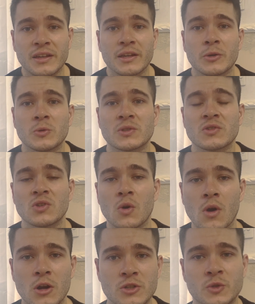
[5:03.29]
It was so
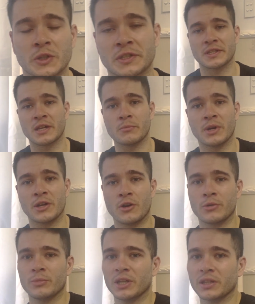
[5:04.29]
hard to extend my
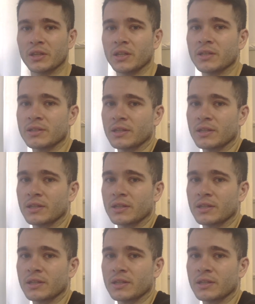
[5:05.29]
arm like this.